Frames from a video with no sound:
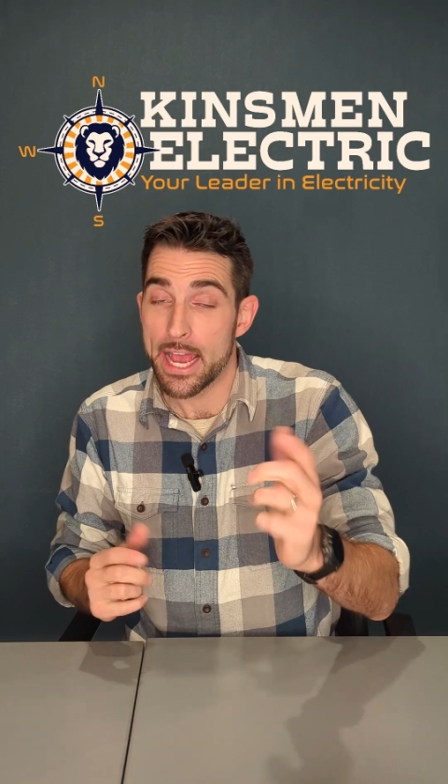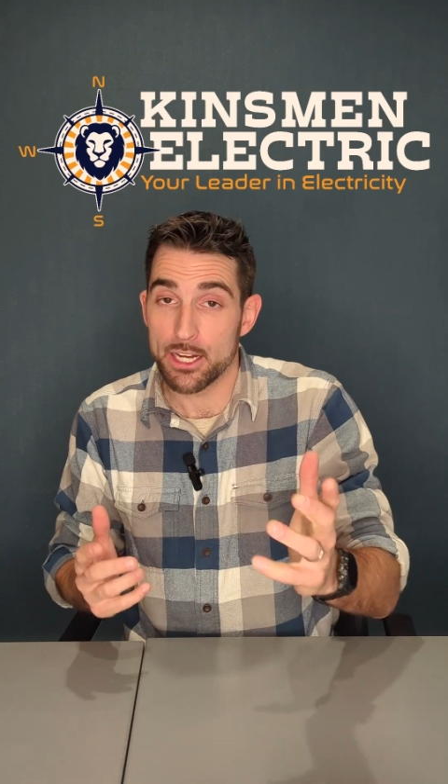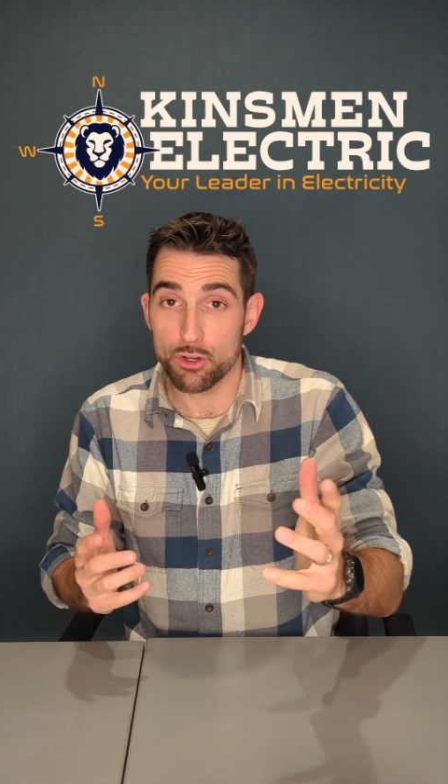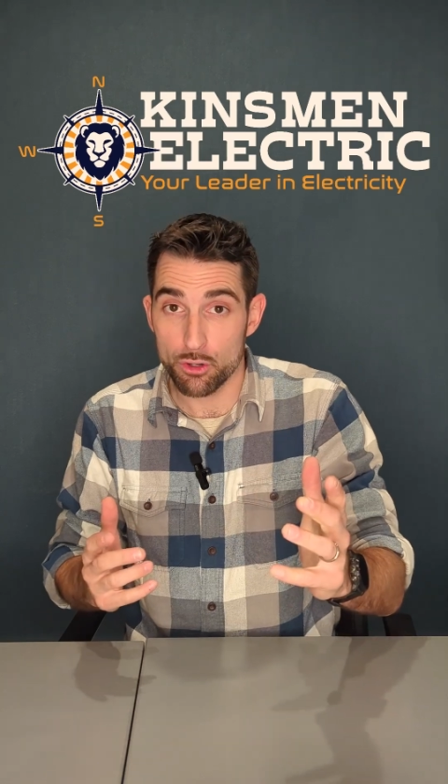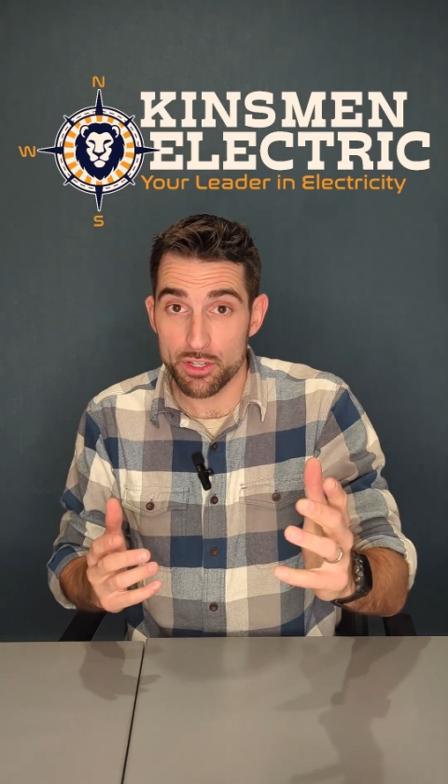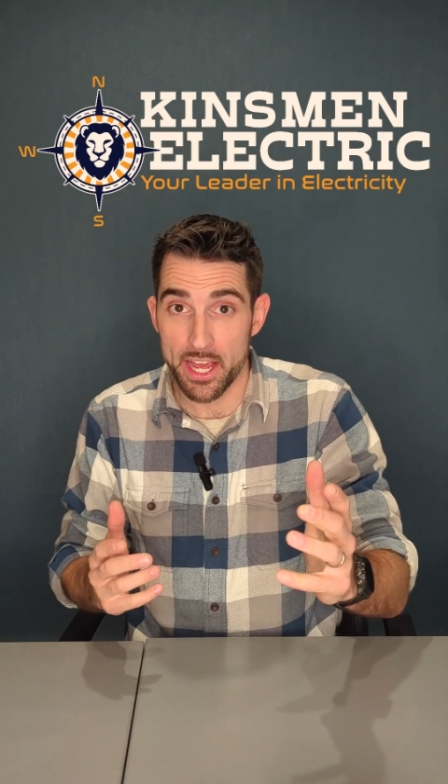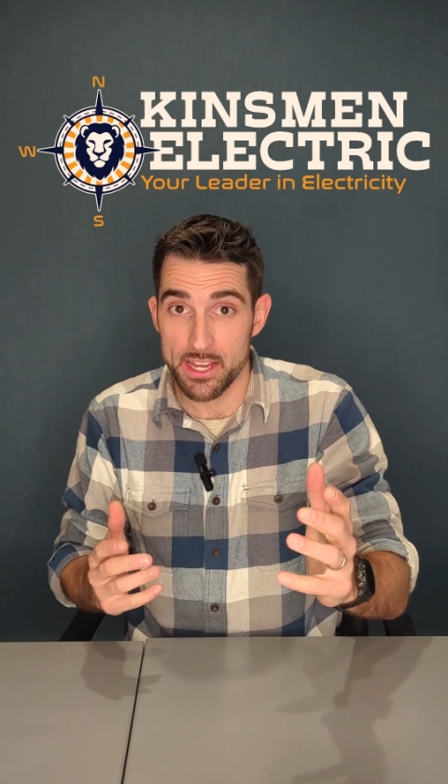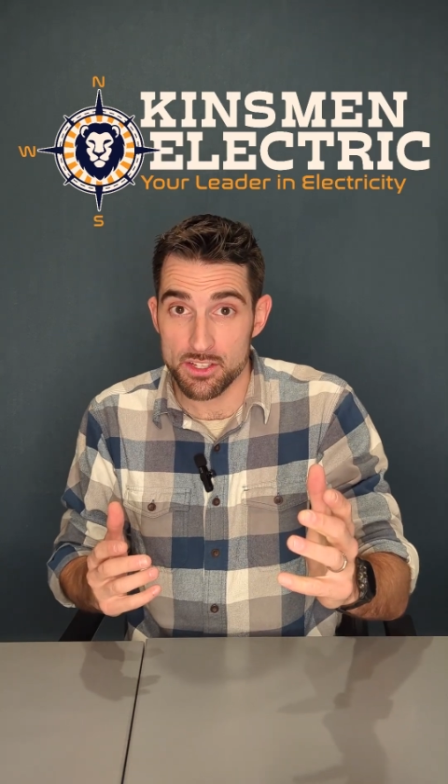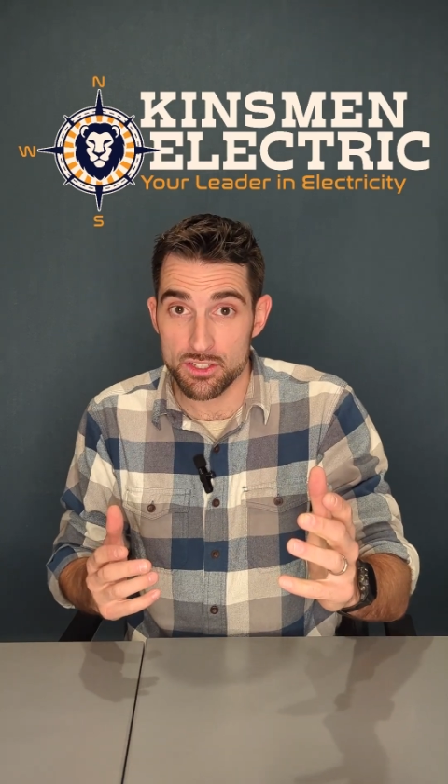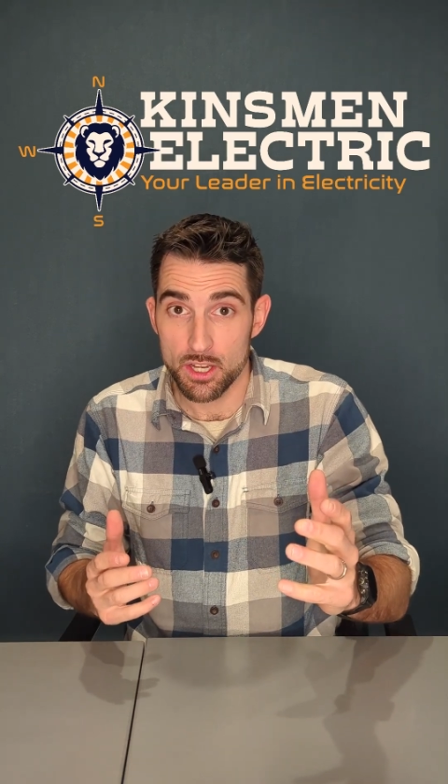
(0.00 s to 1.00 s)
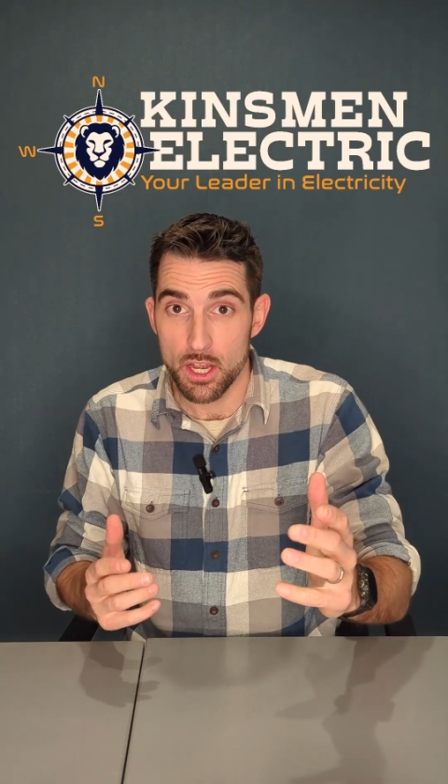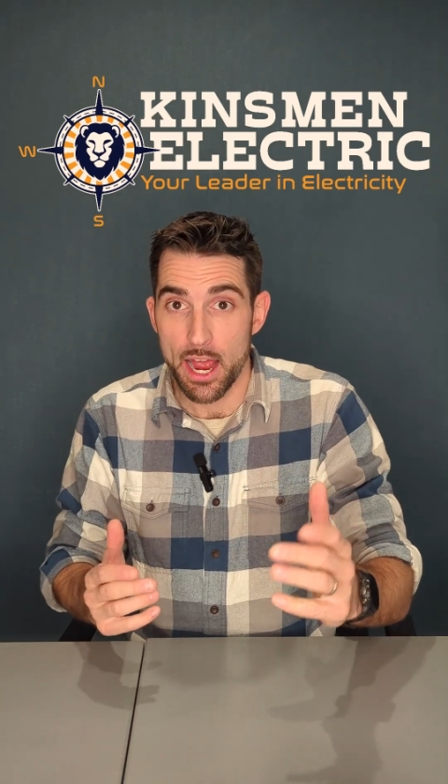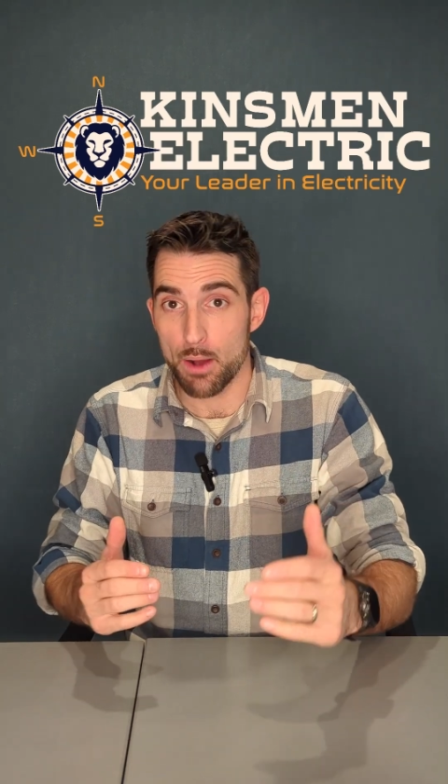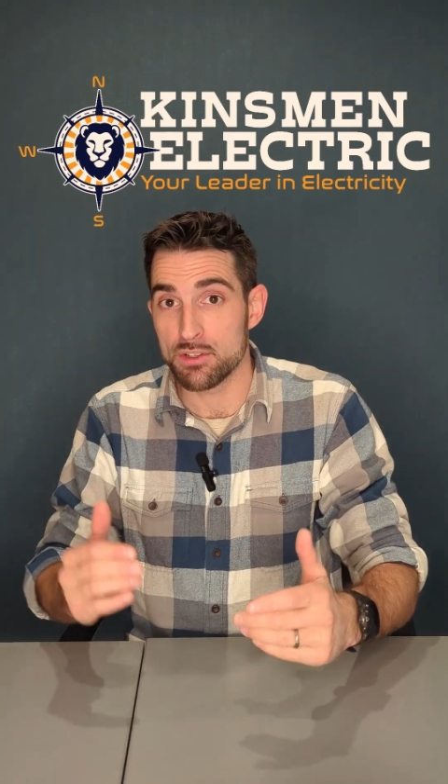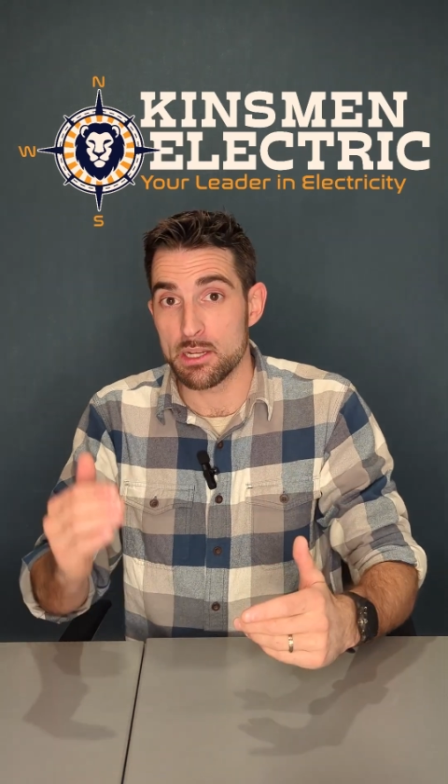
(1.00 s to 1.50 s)
And in her case,
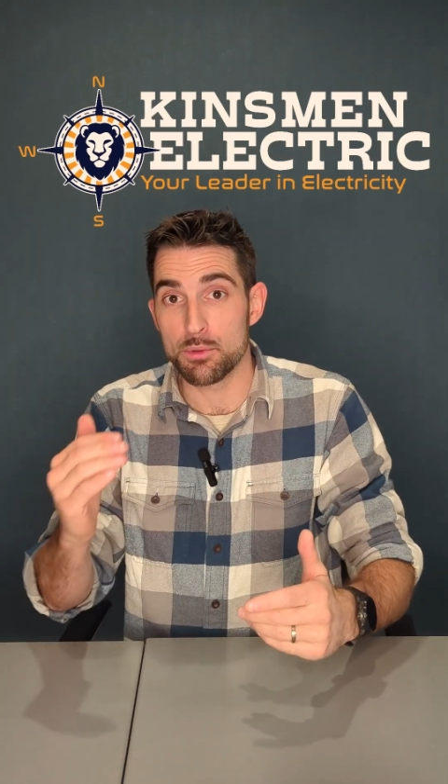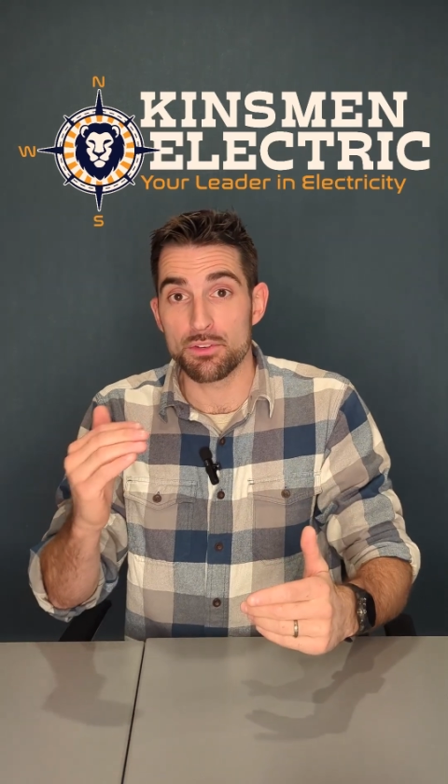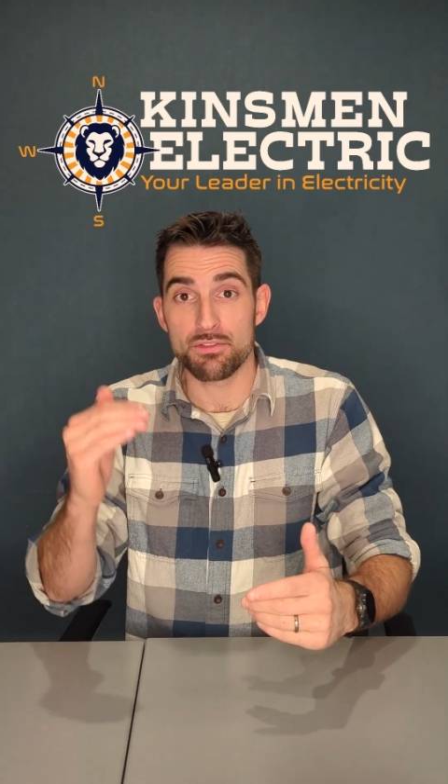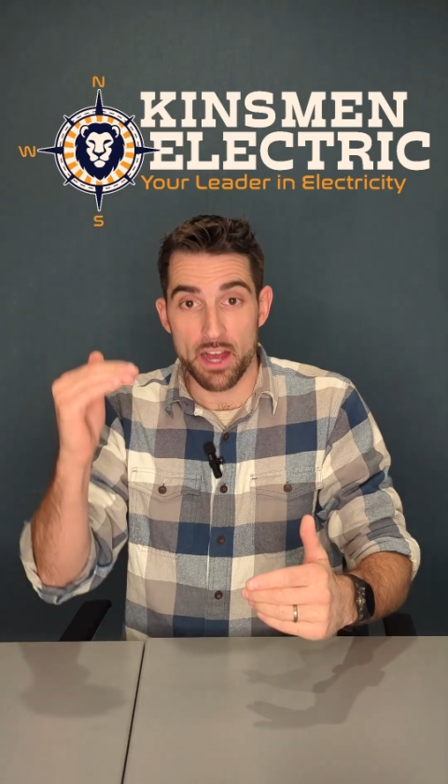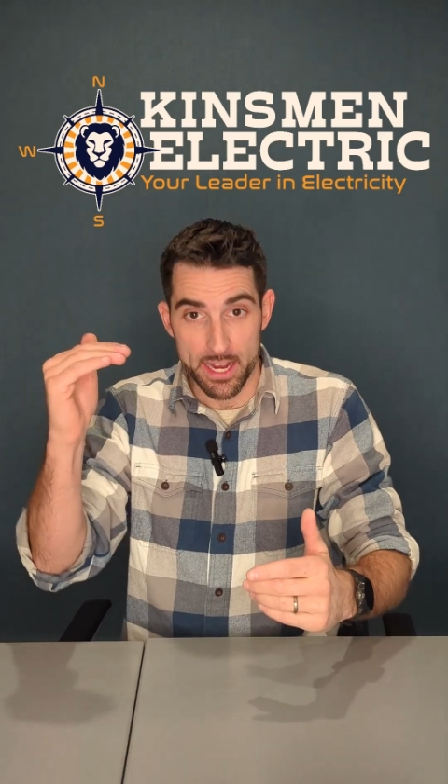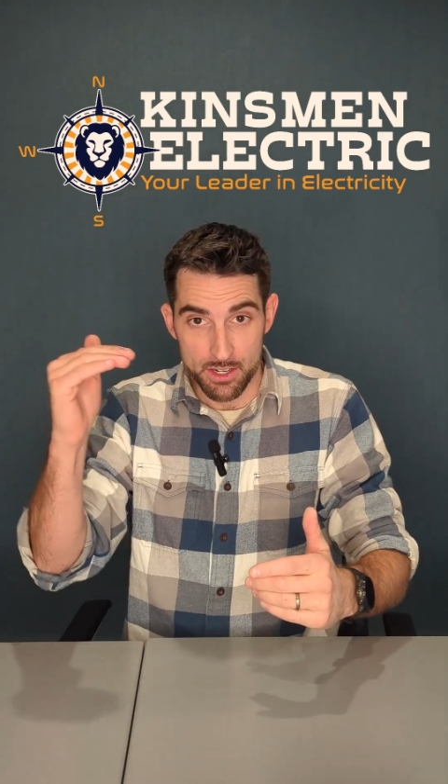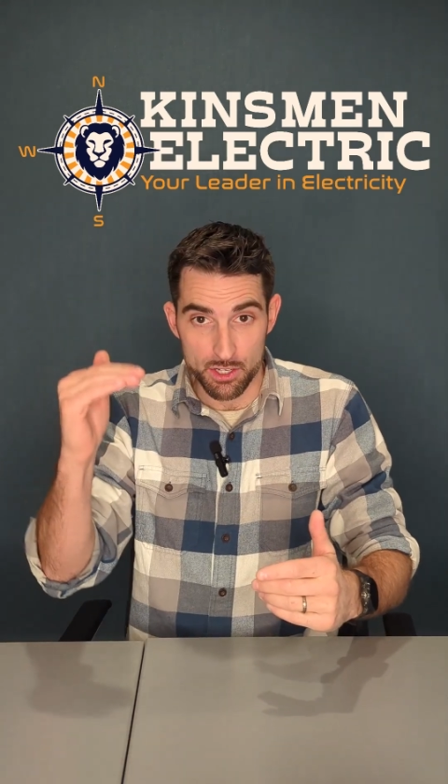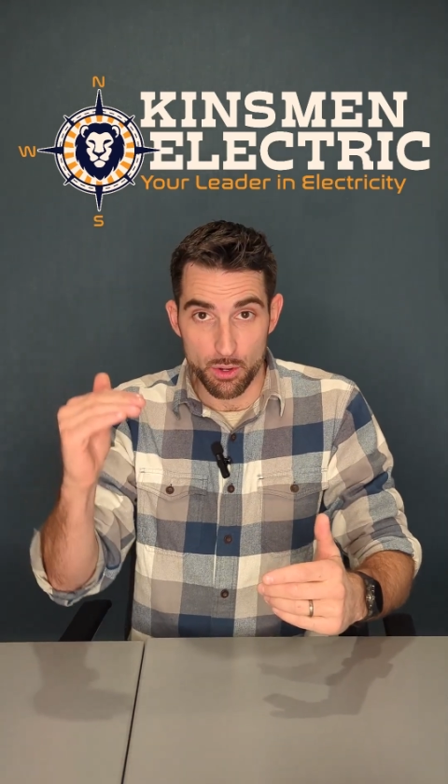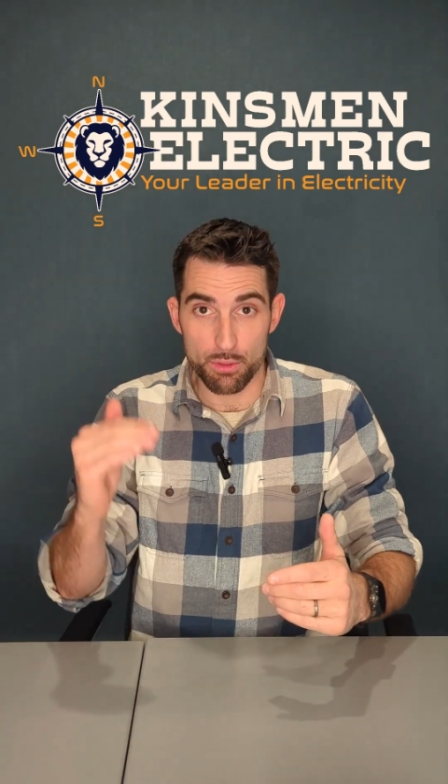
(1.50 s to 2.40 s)
I was able to find and